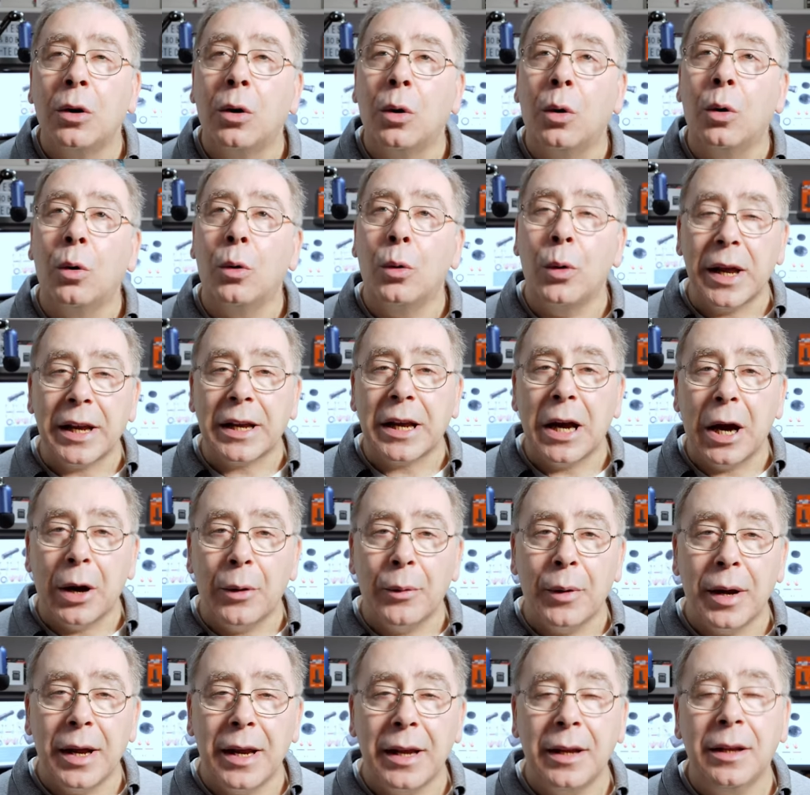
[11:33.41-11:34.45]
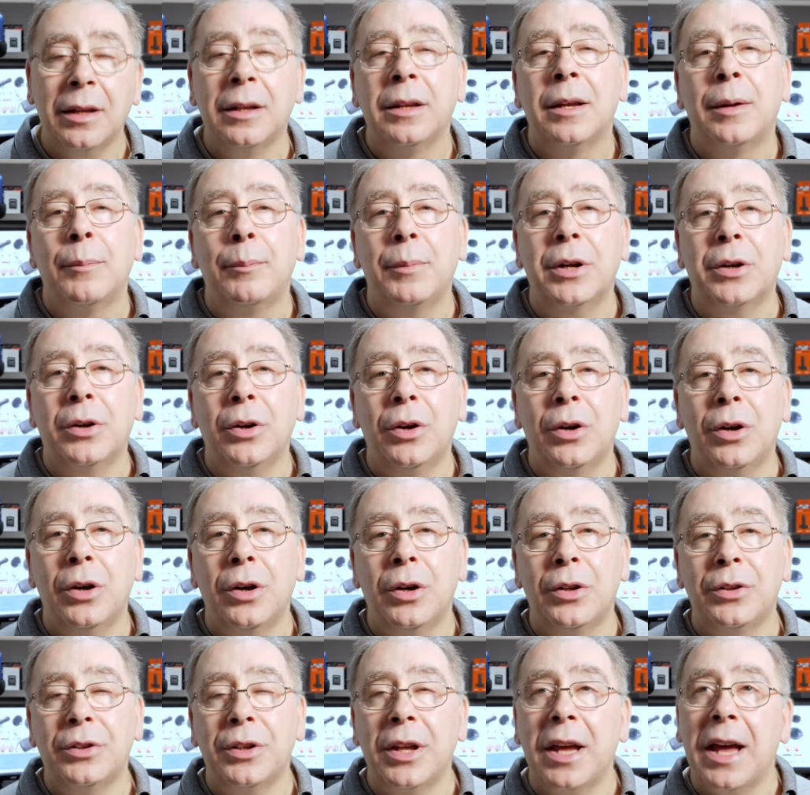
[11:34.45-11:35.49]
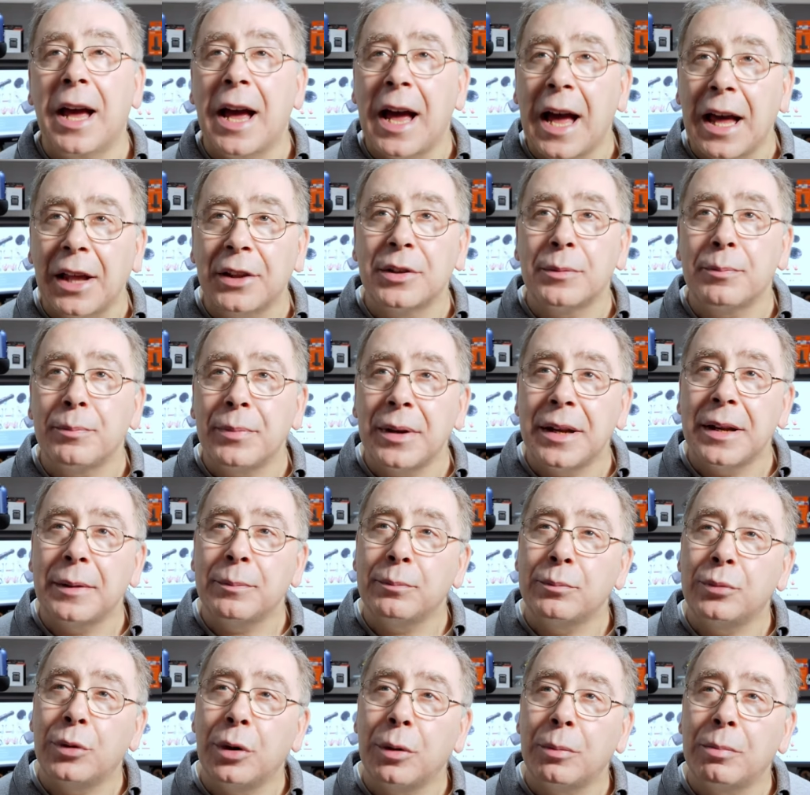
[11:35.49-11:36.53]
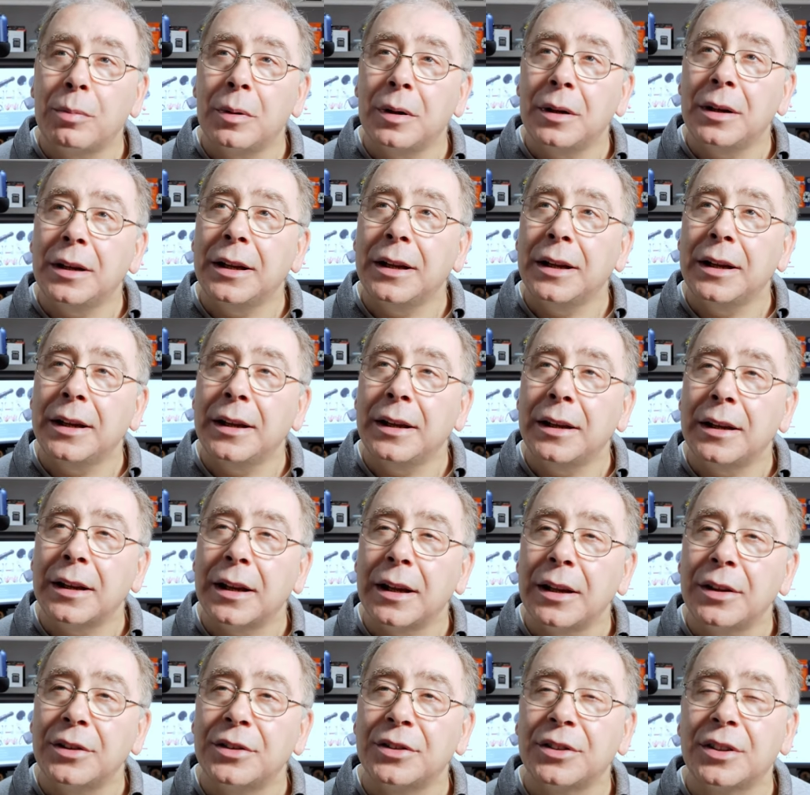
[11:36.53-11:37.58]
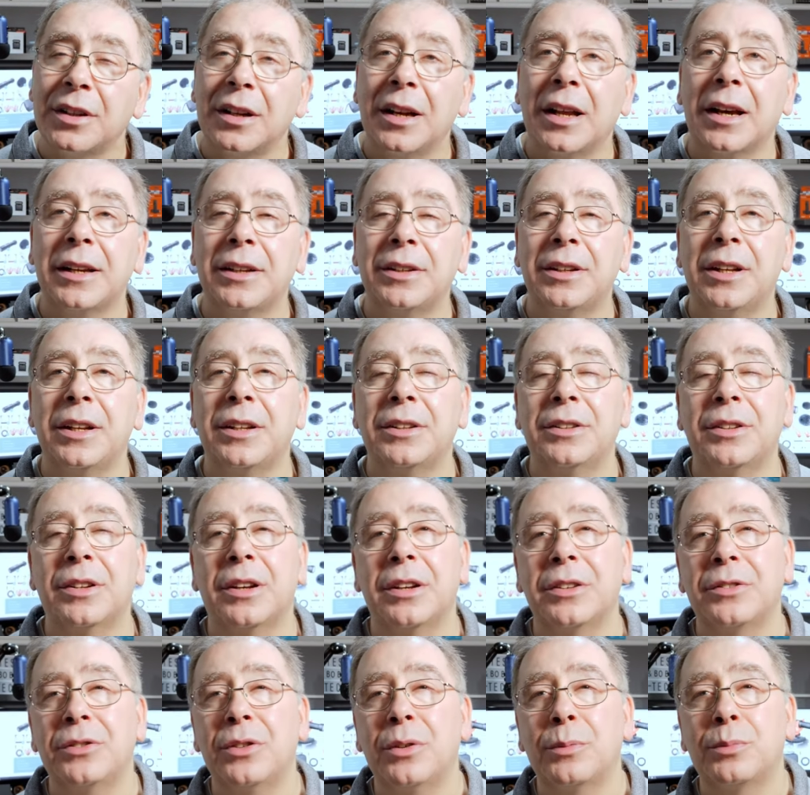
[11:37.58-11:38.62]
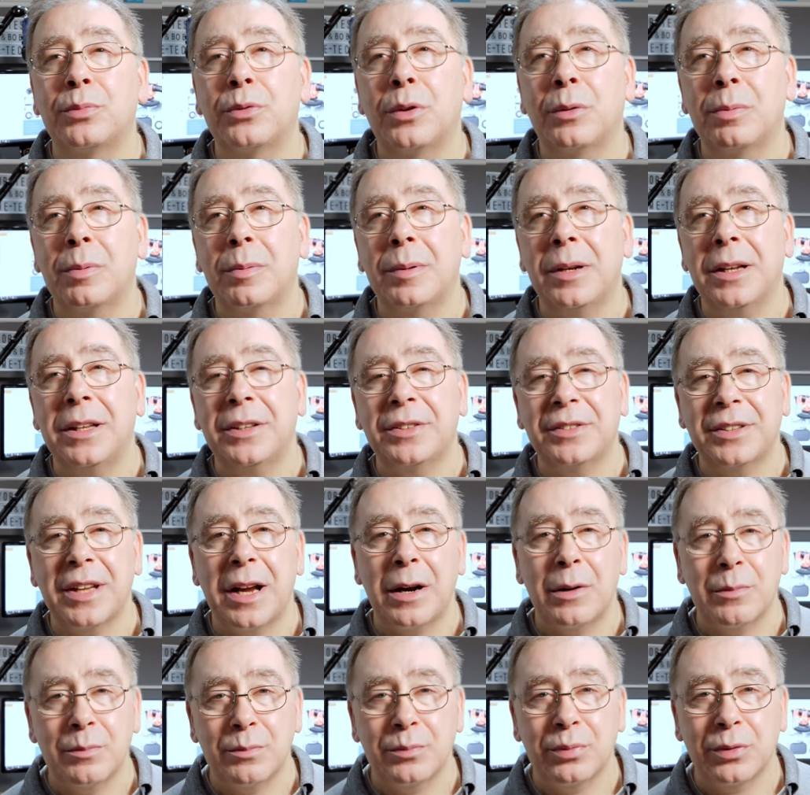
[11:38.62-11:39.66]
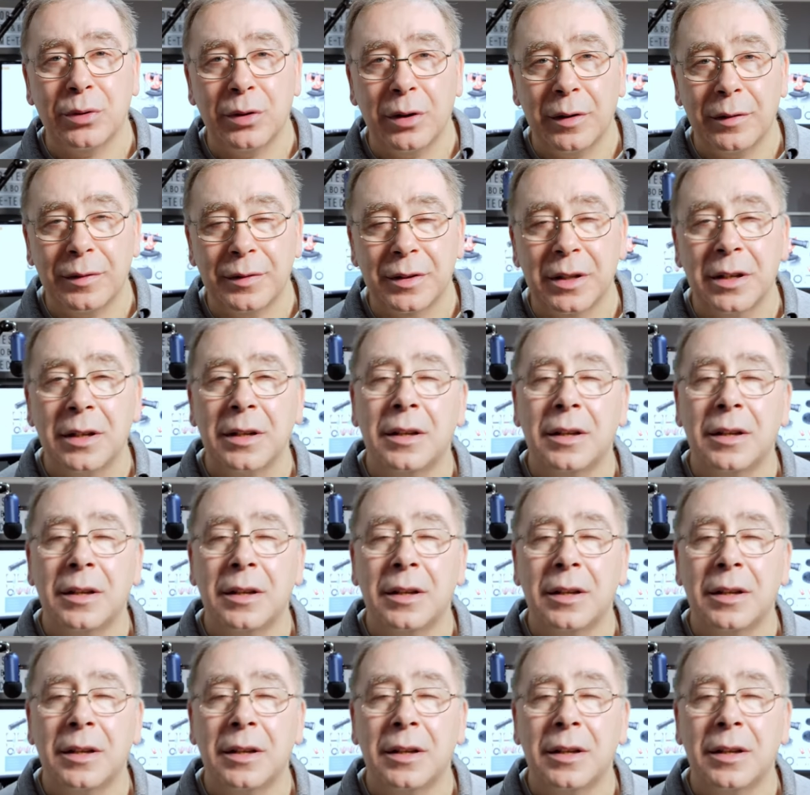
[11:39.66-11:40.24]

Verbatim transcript: or echoey because it hasn't been properly insulated, so it's not properly soundproofed